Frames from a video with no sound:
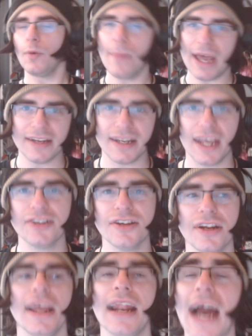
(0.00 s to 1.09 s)

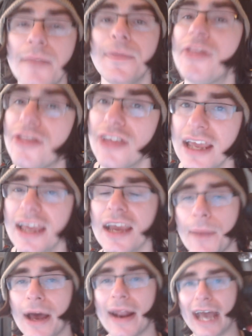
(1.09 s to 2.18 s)
meditation, and I had been thinking
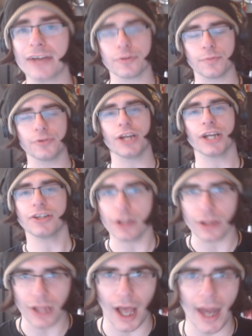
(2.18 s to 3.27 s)
about astral projection a
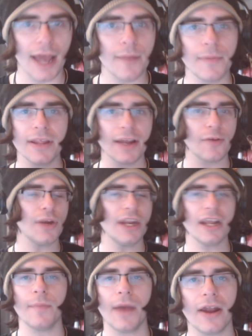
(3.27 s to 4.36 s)
lot. I'd been like reading
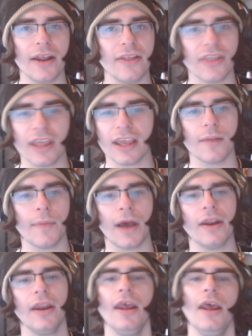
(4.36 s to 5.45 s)
about it and thinking about
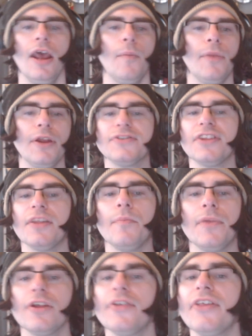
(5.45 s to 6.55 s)
it, but it was in the
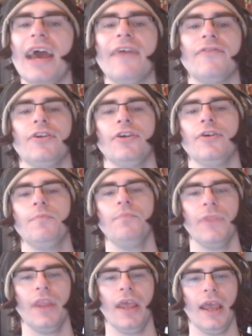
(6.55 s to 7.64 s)
middle of the afternoon.
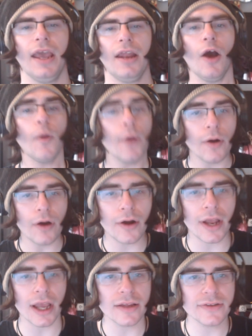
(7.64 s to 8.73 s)
And, oh, well,
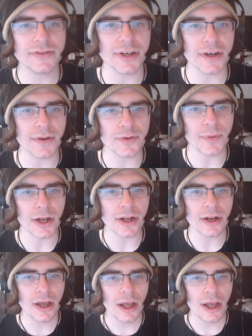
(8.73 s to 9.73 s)
okay, Siri responded.